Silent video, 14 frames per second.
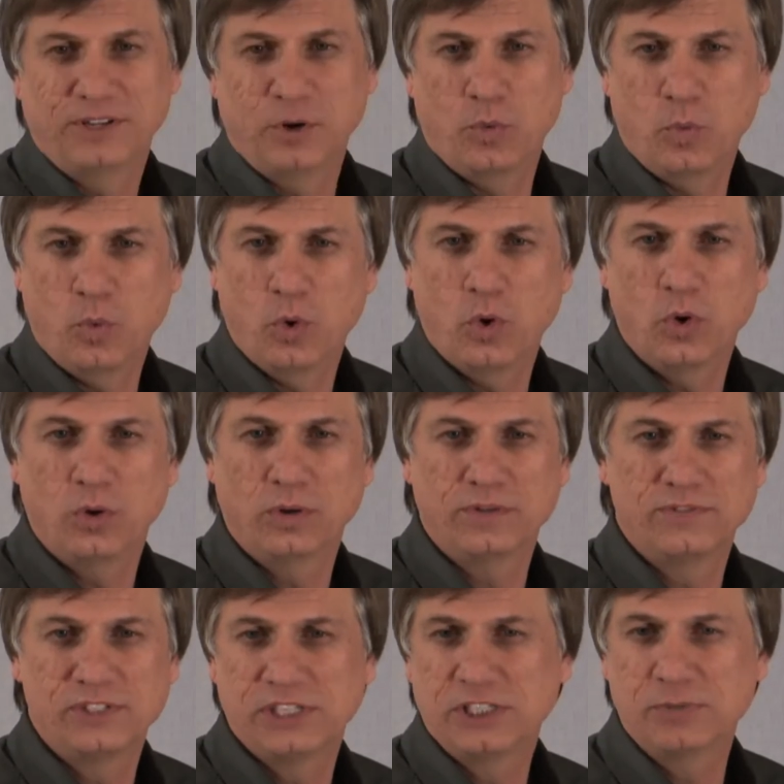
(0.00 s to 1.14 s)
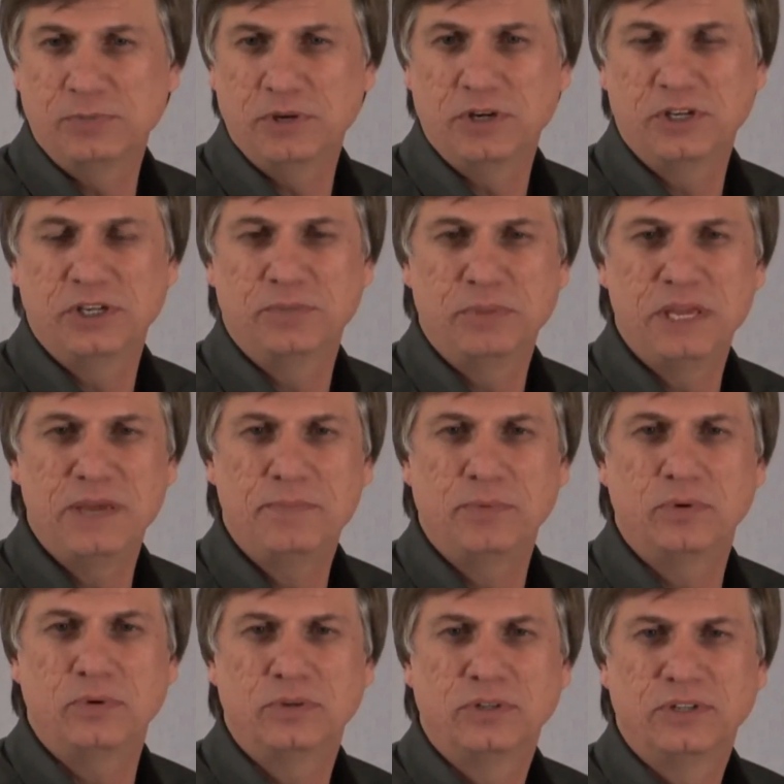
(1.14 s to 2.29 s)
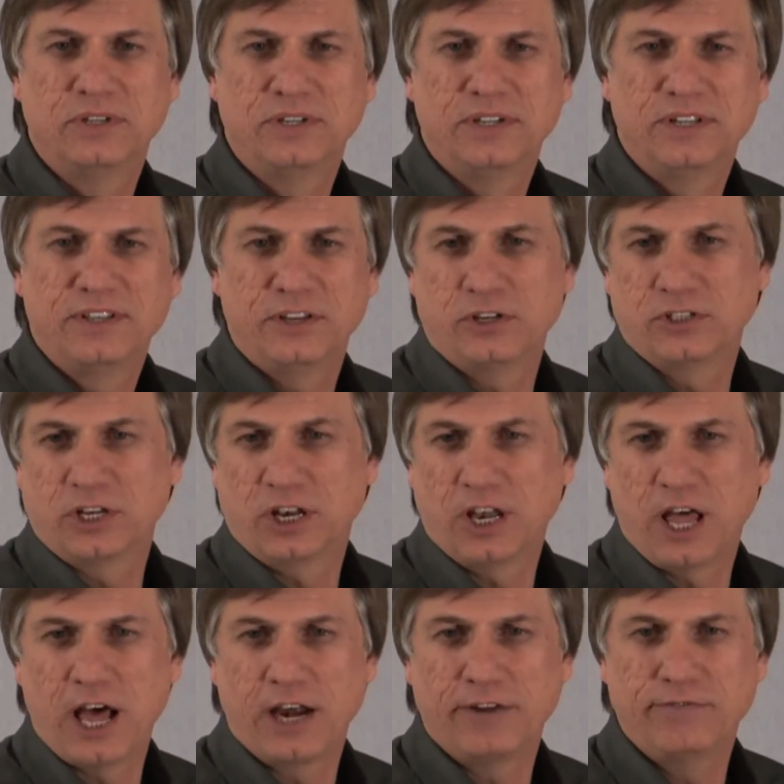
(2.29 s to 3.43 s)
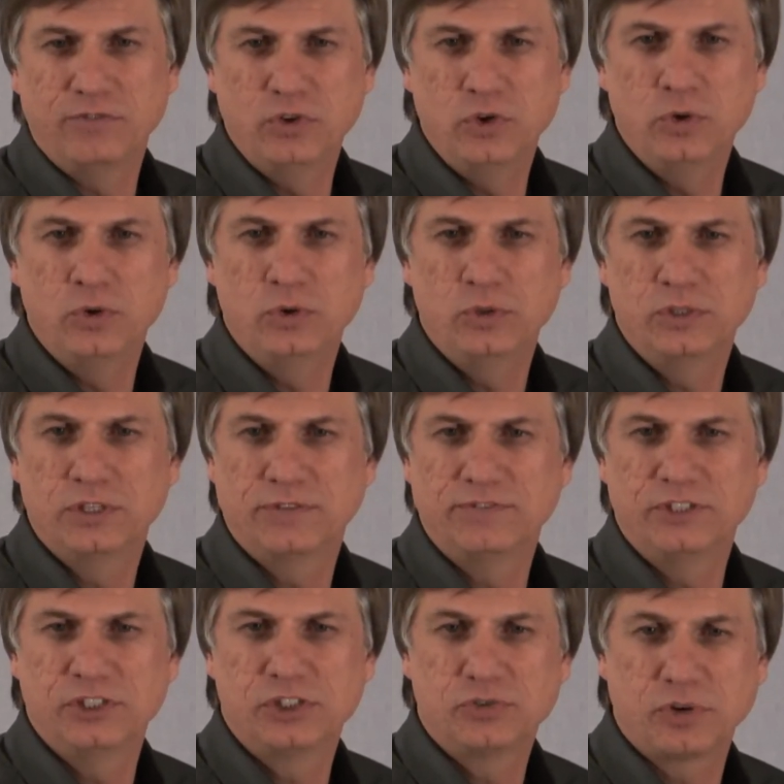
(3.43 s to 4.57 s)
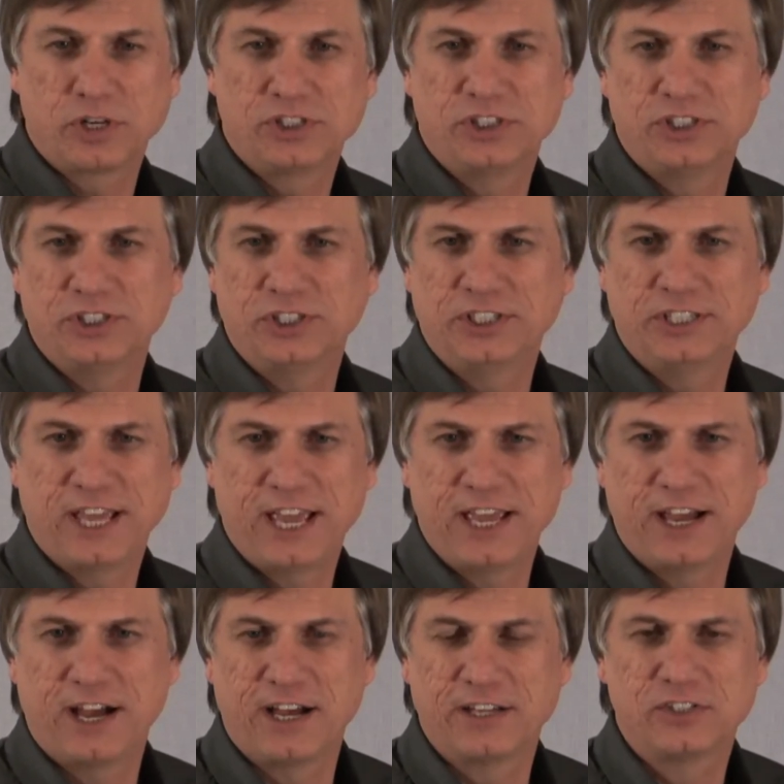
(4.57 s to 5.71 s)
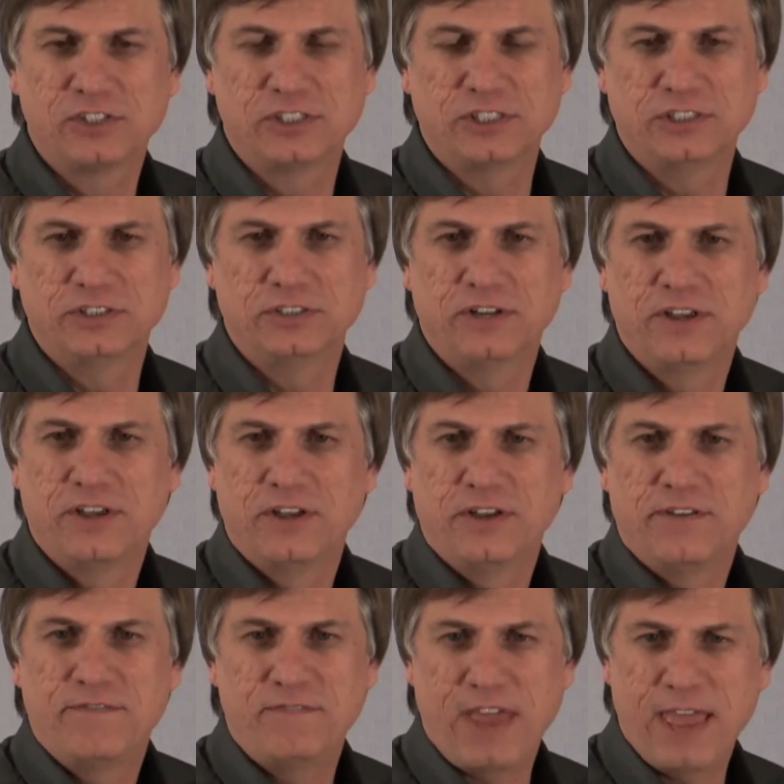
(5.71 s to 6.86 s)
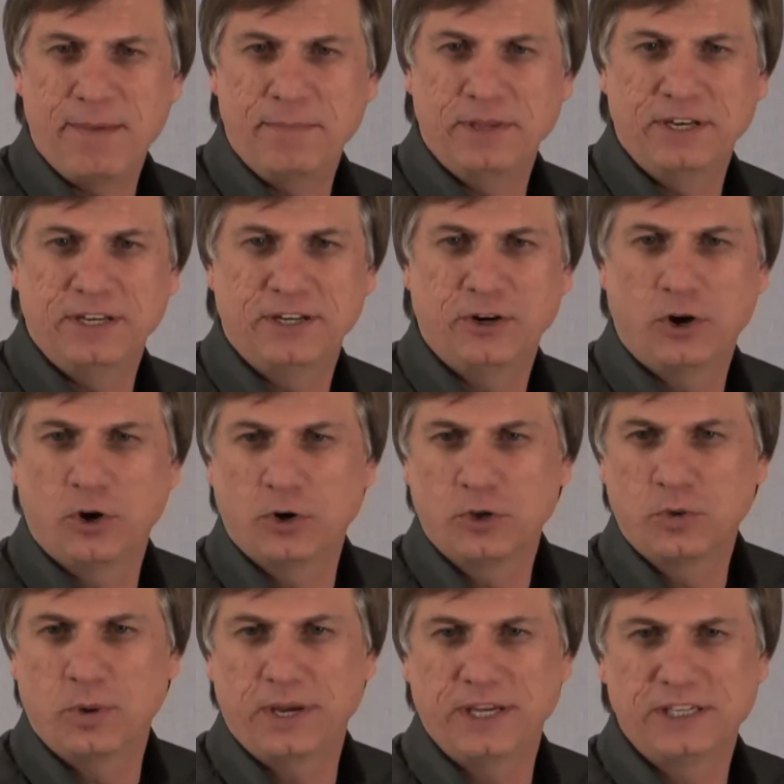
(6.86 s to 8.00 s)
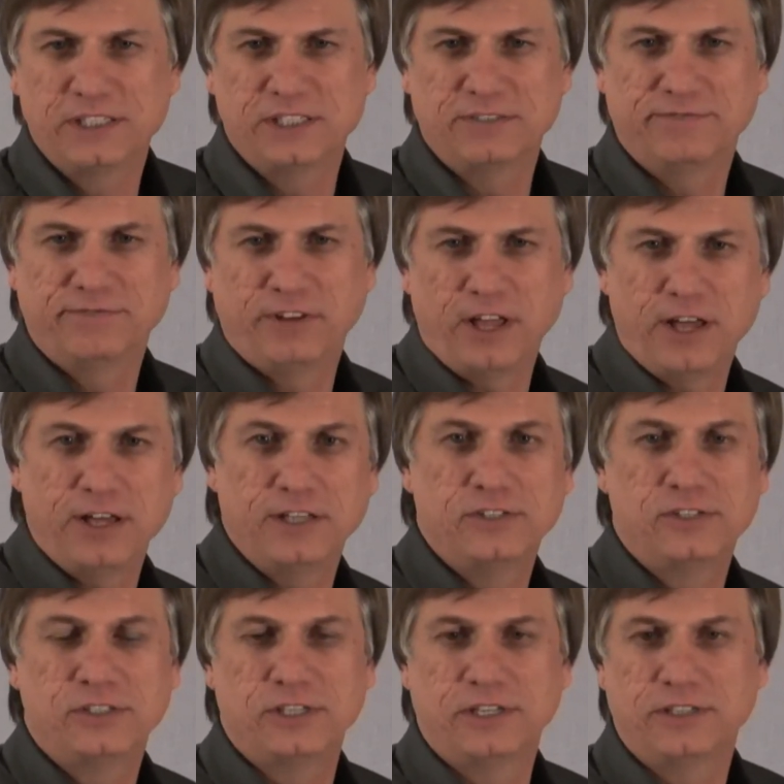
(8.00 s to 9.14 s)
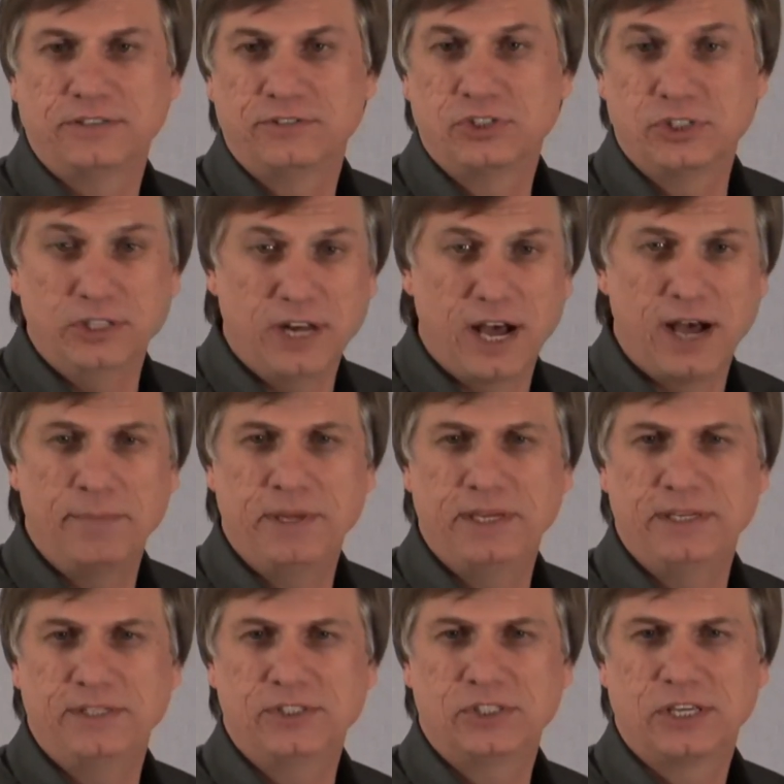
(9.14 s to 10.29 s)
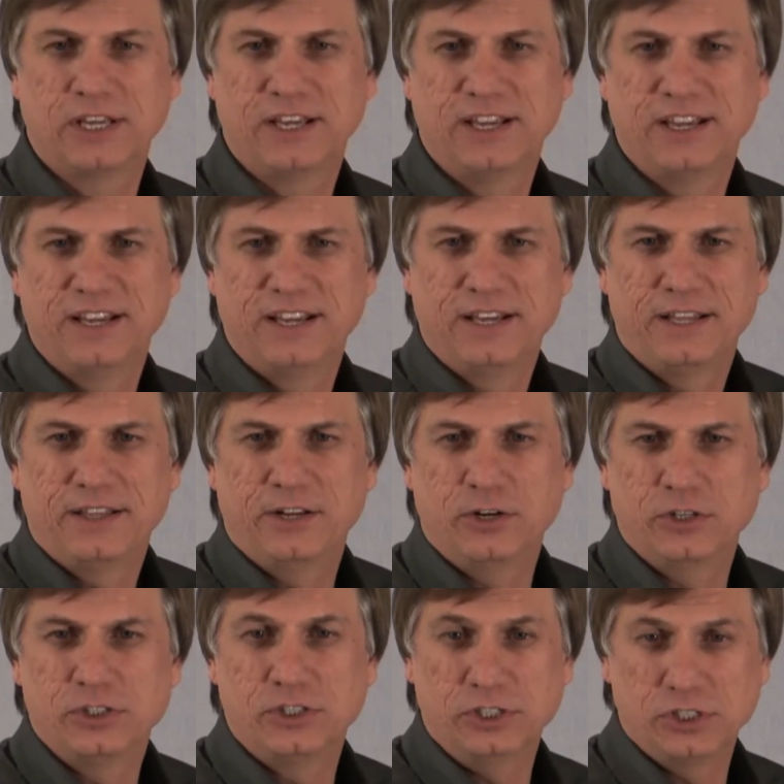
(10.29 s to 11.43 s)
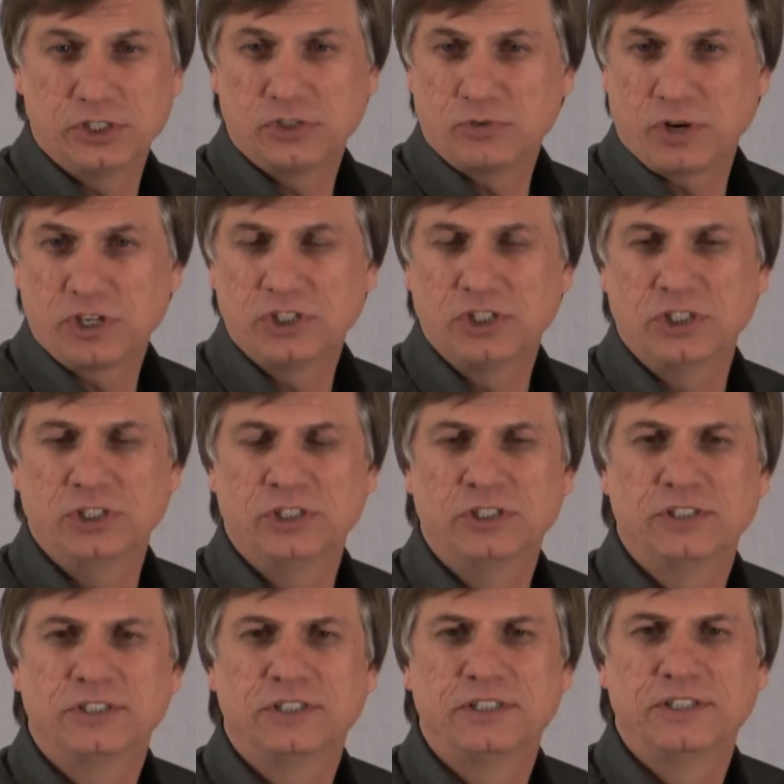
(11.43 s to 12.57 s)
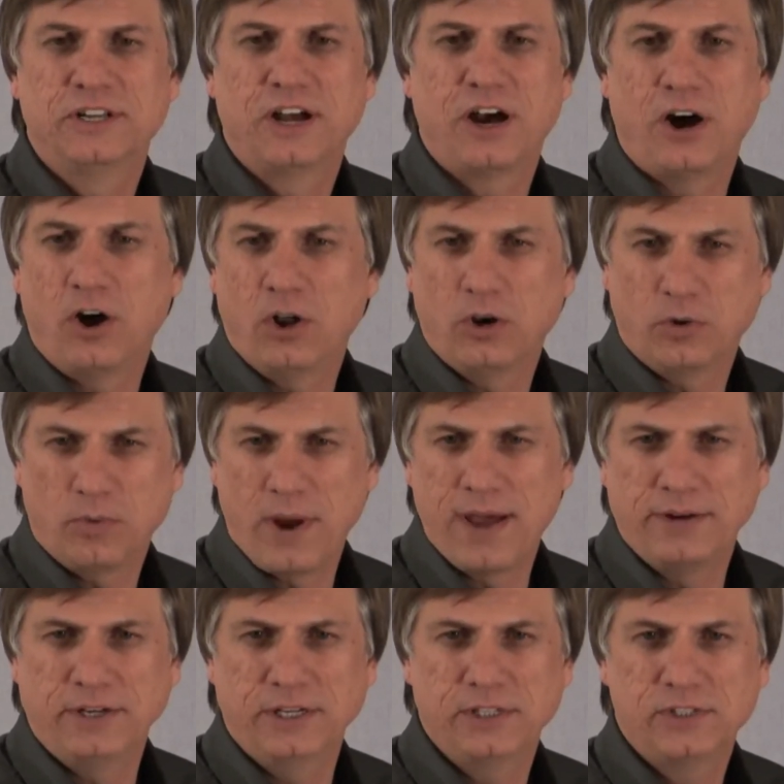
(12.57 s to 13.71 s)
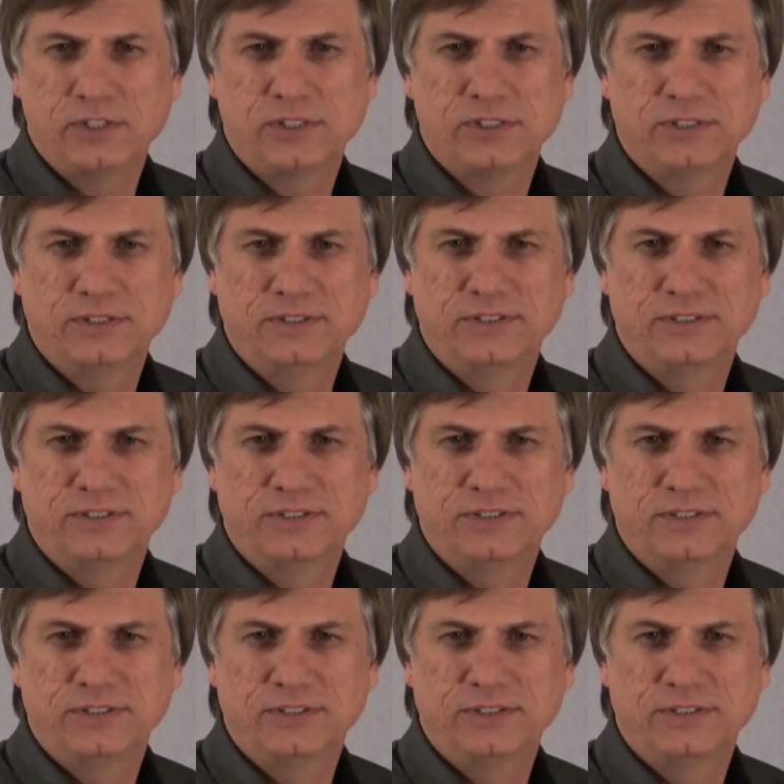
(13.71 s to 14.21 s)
In a world of six billion people, there's a lot of news of destruction and chaos and famine and earthquakes and floods and tsunamis. There's destruction all around us.